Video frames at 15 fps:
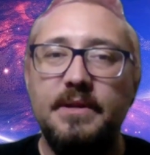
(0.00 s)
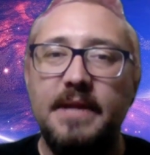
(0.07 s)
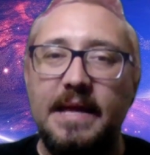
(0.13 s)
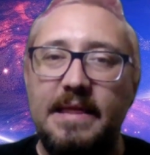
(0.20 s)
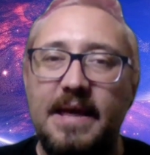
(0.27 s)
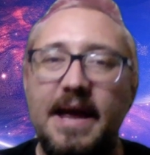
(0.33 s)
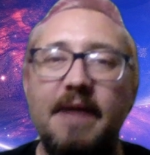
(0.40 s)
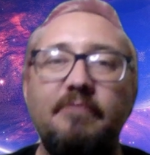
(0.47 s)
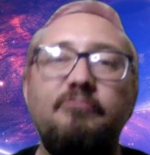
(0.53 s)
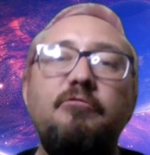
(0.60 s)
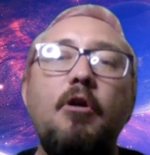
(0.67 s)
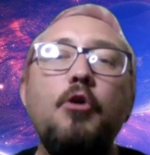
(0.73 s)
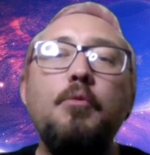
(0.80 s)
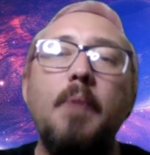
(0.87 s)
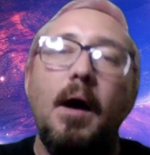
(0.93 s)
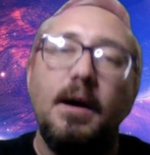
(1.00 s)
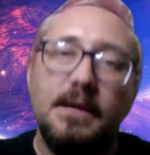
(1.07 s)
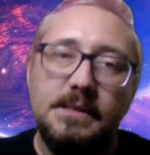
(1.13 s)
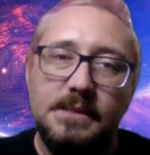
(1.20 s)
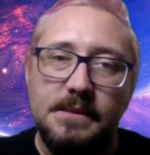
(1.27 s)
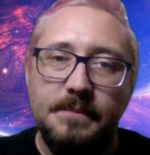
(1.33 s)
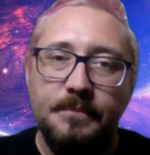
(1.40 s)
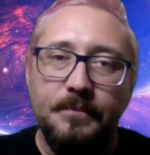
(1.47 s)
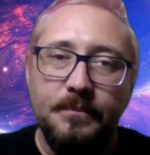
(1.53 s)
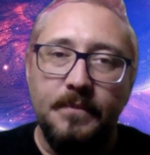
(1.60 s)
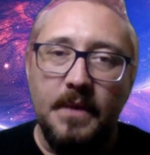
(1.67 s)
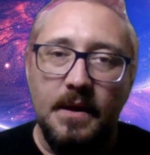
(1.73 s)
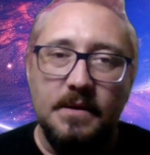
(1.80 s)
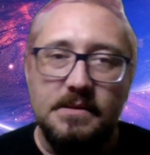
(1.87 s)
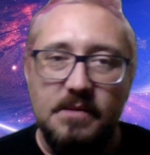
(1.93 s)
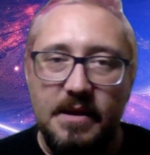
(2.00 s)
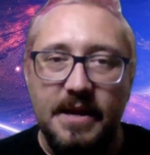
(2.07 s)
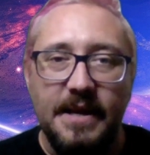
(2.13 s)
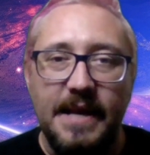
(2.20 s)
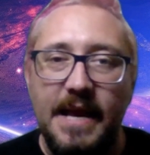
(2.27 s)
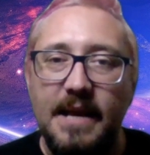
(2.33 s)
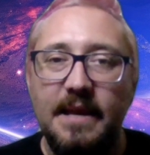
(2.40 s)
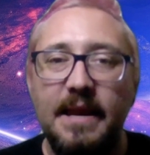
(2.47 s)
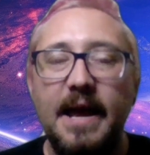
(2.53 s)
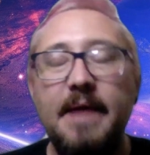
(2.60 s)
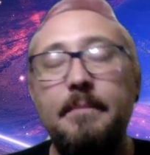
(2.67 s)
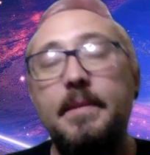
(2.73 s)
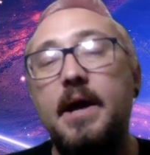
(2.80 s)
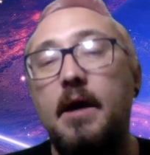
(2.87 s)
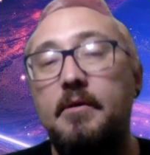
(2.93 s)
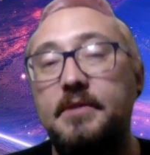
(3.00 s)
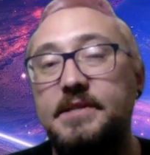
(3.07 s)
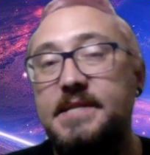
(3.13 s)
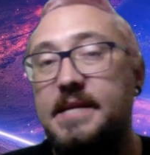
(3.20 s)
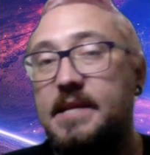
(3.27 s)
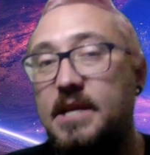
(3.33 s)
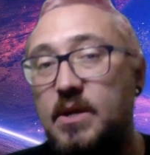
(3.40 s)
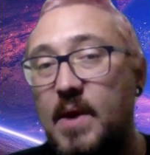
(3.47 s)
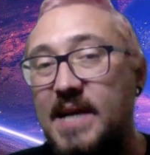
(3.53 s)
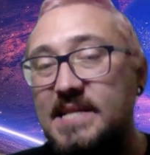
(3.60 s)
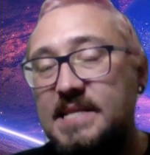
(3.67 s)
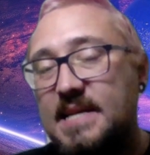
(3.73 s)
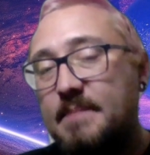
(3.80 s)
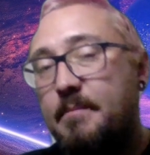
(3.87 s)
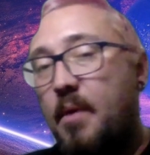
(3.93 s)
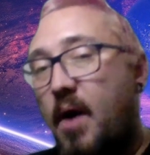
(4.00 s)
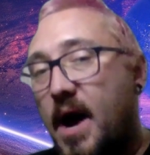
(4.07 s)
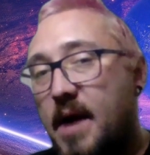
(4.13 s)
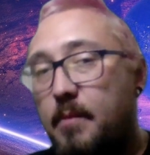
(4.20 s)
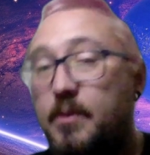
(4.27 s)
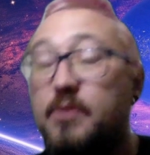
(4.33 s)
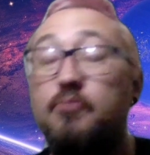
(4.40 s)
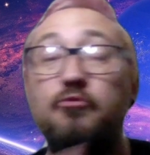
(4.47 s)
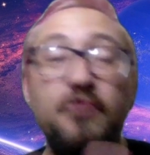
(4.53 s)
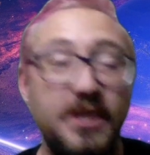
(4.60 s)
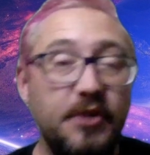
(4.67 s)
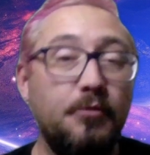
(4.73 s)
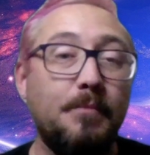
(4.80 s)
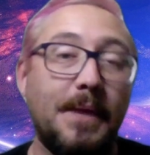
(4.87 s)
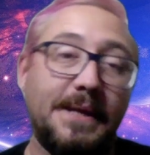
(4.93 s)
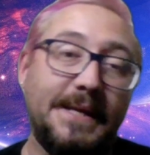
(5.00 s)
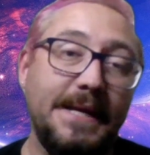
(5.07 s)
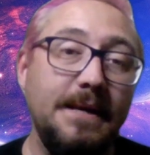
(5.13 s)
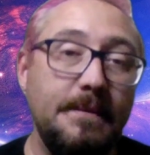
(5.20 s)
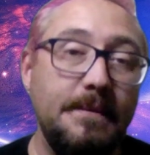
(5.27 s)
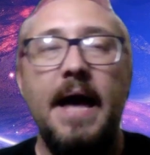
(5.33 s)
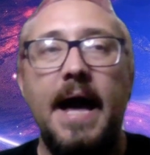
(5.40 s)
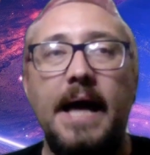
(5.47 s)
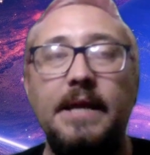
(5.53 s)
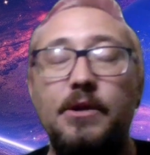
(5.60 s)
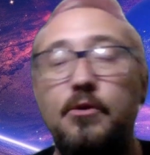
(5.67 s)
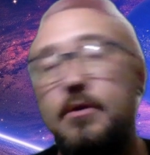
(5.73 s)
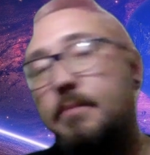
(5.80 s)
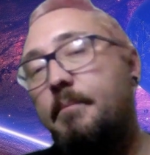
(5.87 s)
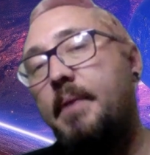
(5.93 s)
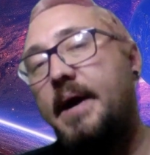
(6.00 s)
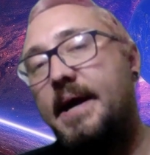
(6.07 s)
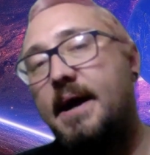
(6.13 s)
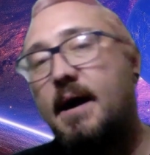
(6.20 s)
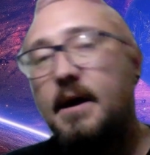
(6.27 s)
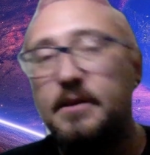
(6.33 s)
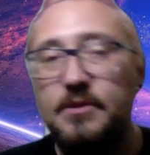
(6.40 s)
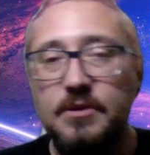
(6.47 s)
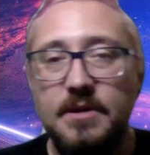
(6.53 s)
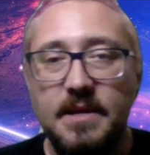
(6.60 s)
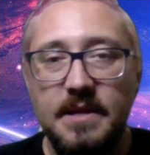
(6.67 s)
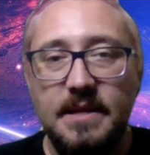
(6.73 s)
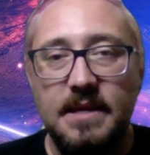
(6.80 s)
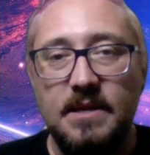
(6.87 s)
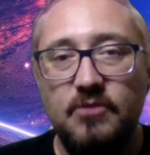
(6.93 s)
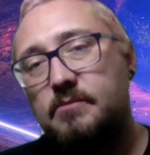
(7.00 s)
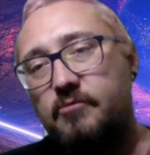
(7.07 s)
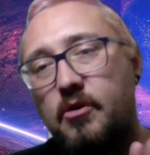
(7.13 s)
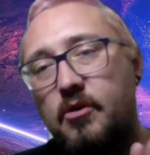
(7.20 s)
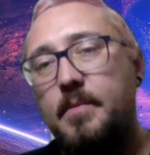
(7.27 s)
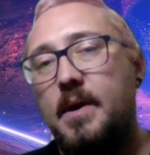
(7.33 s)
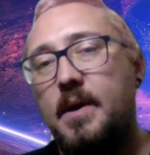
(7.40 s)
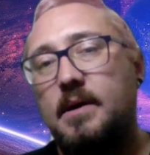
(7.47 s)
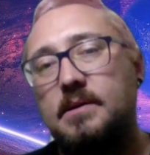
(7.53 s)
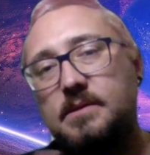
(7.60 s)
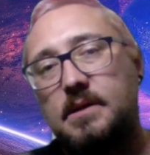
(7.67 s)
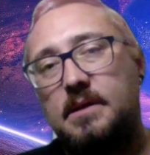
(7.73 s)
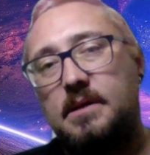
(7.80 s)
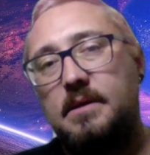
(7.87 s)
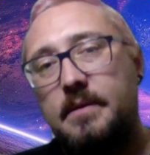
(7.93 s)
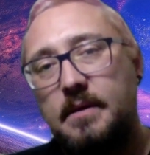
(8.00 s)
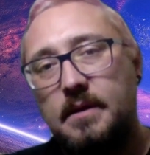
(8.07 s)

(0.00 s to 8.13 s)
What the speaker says: They have Robux like an in-game currency that you actually buy with real money, and you can pay 100 of these Robux to